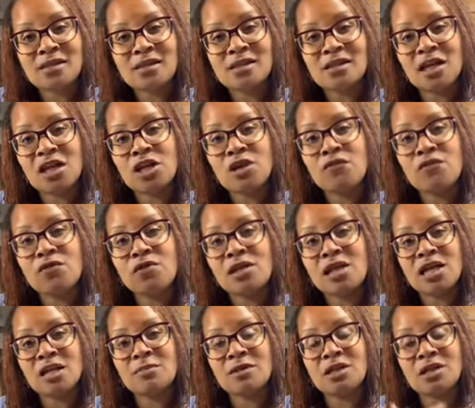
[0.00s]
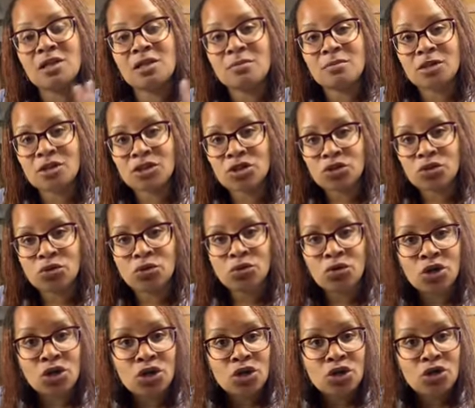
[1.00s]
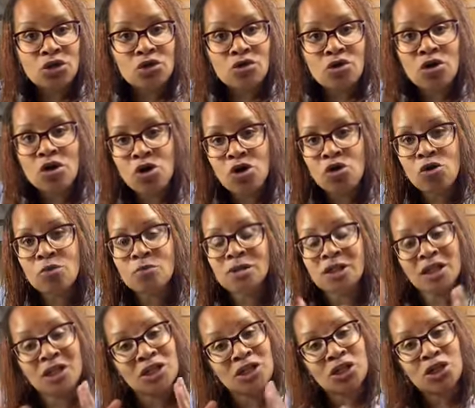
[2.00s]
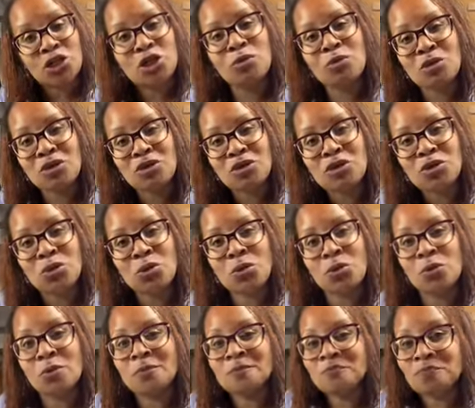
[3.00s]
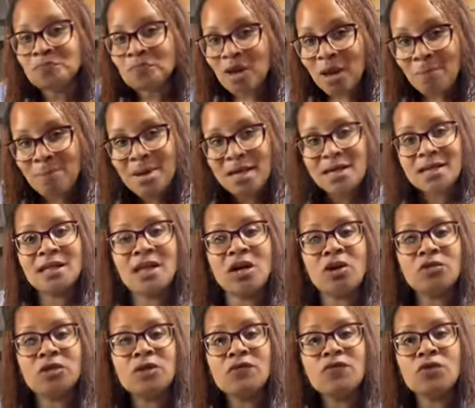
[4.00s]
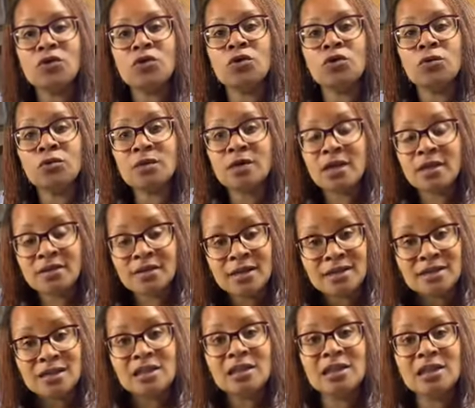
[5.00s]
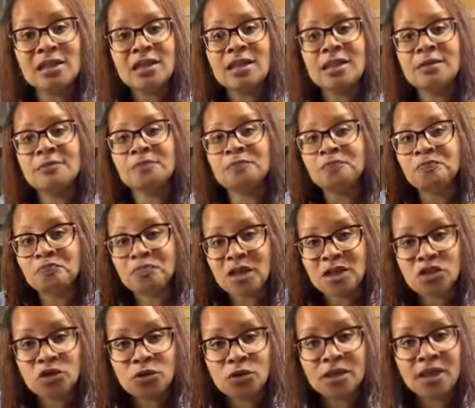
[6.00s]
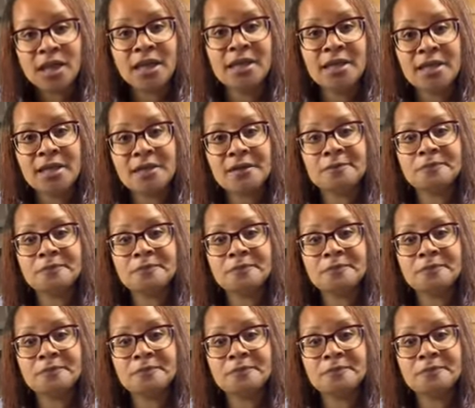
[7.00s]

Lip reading: Thank you for letting me come into your homes and cook with you, making healthy food that's clean, that's organic,